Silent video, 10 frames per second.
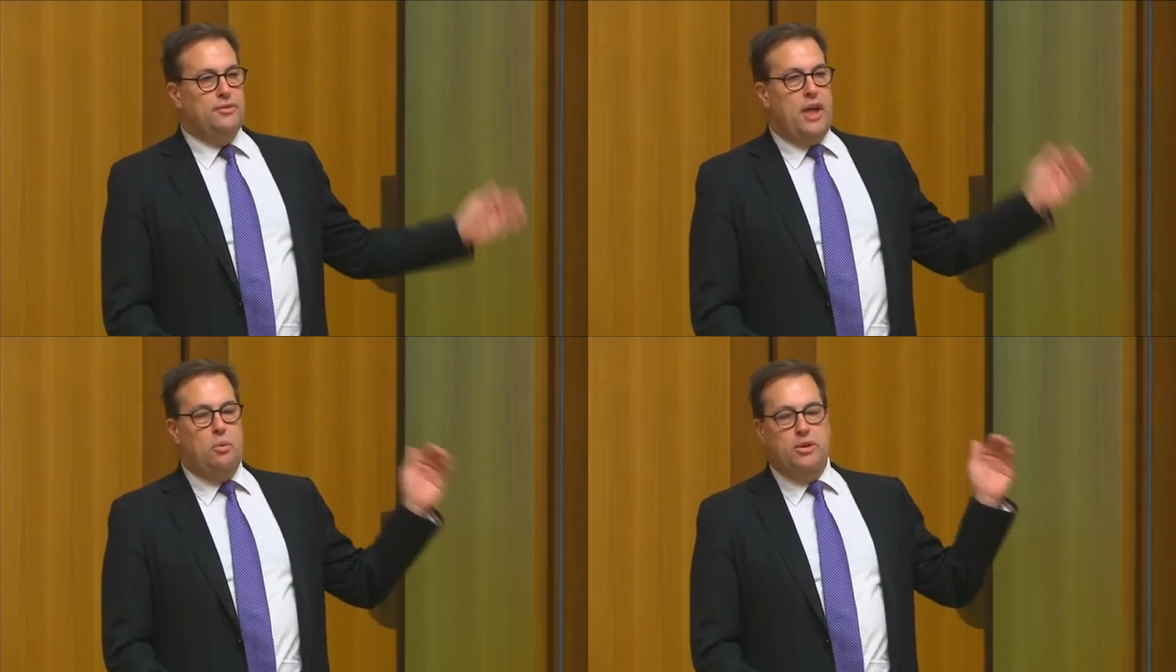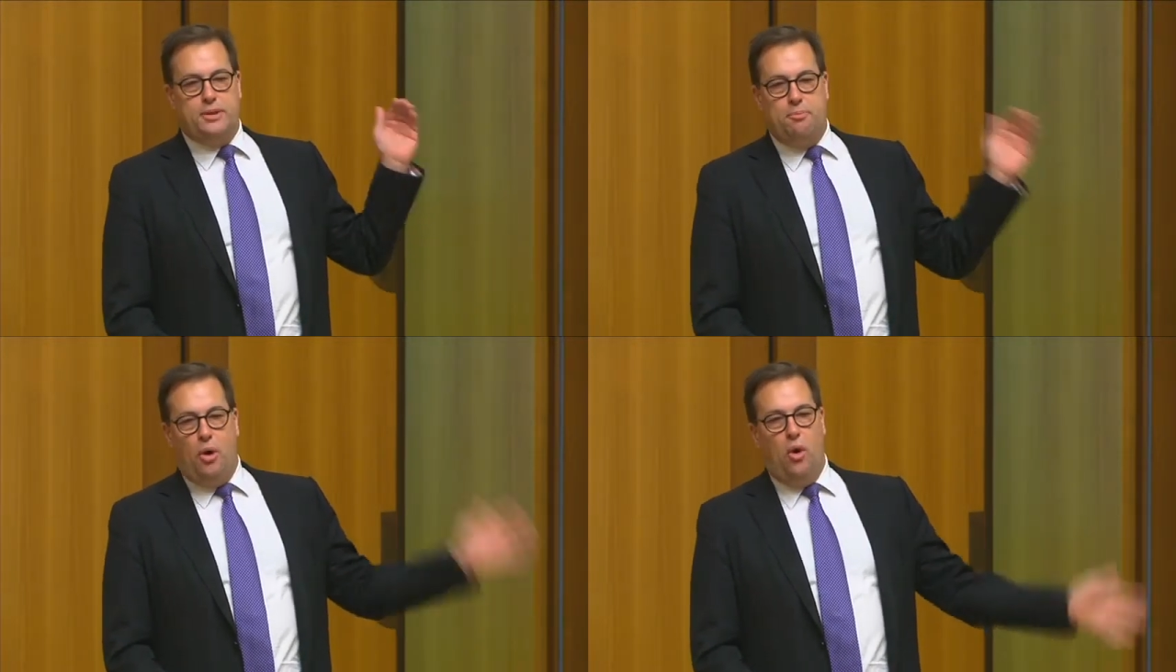They were
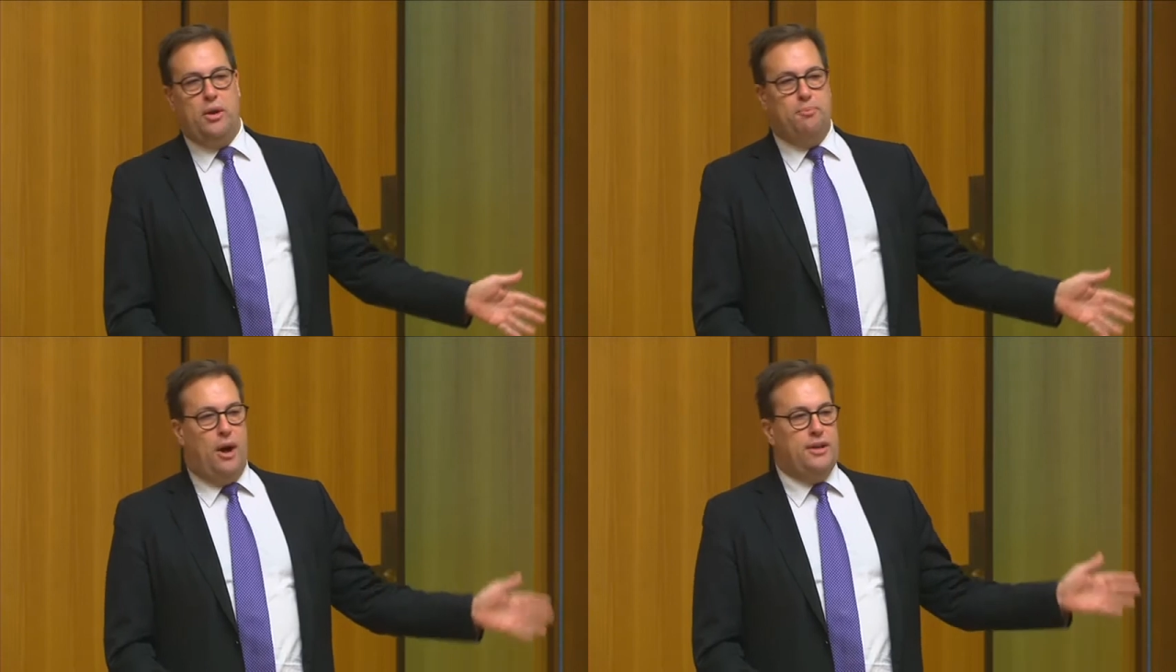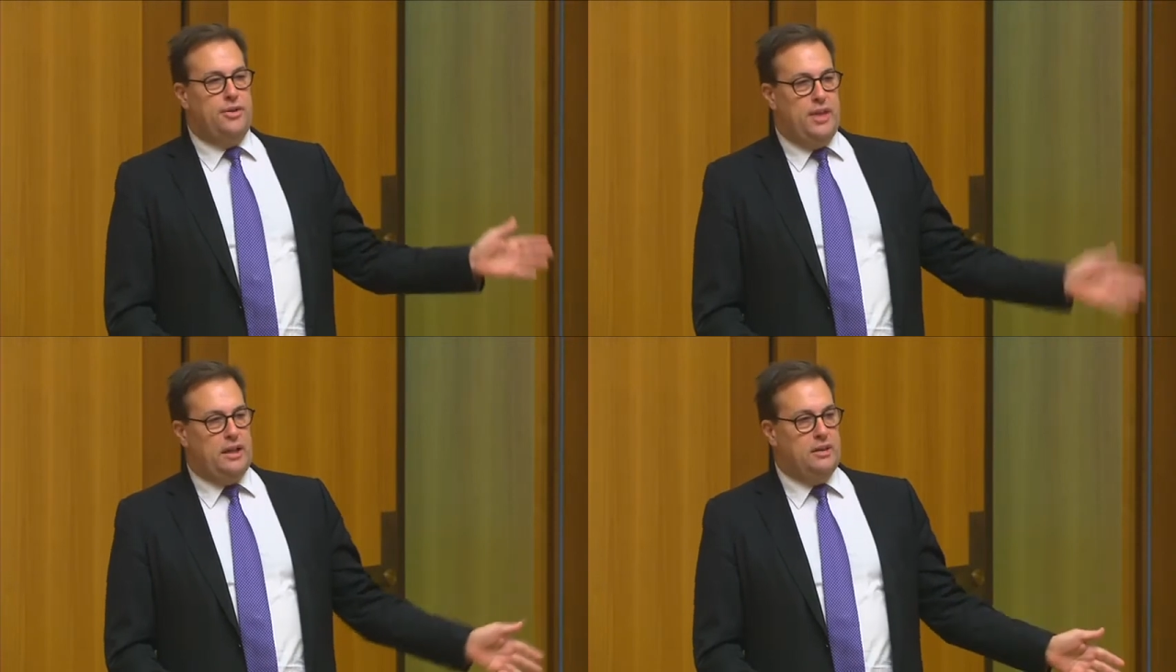supported by the
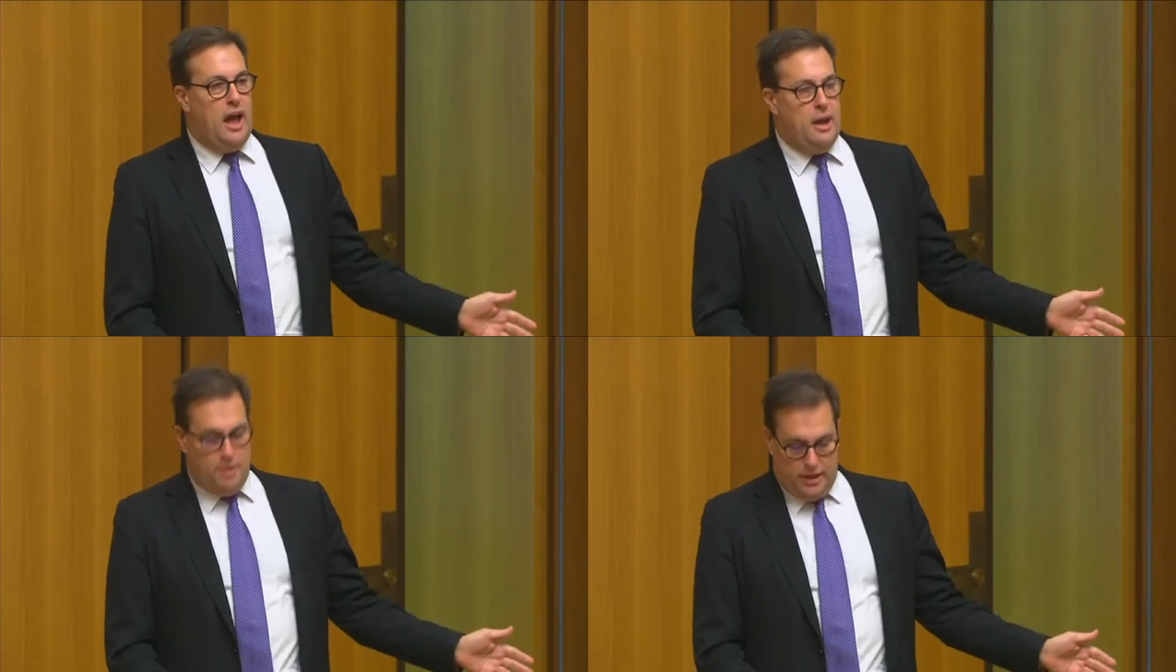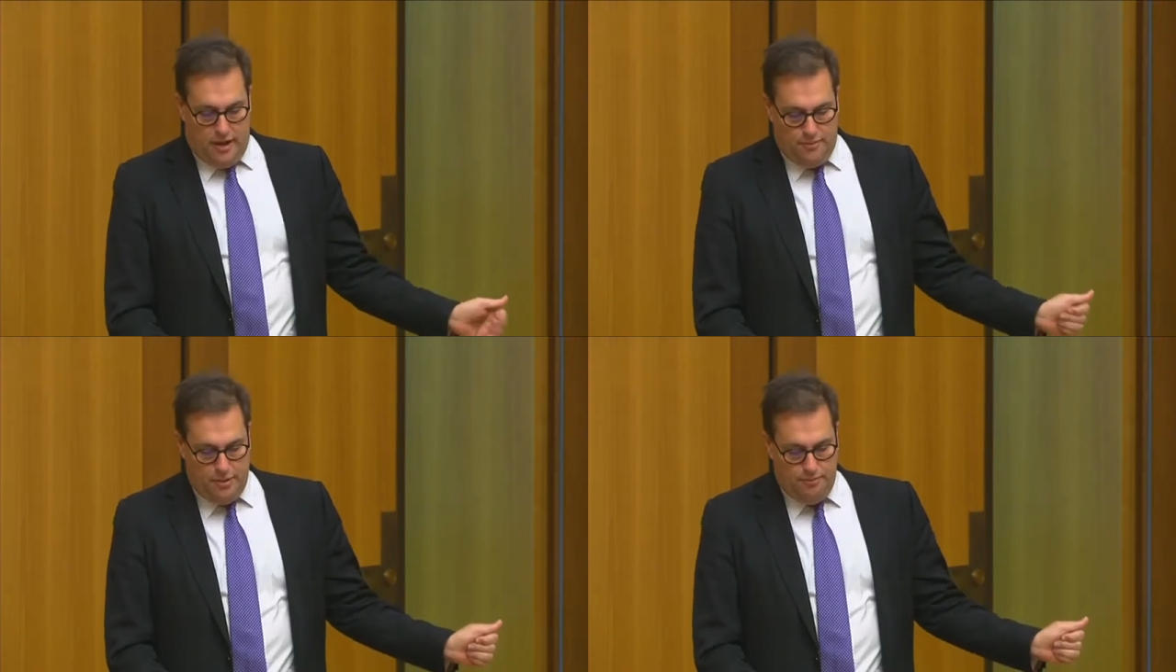then Labor
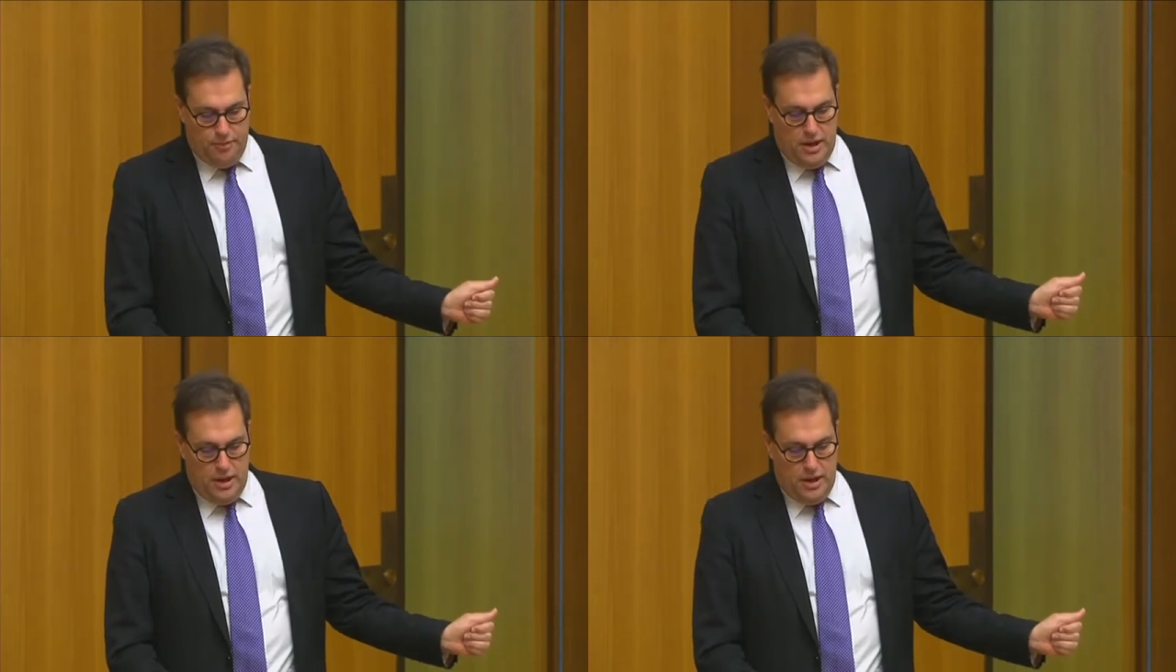government.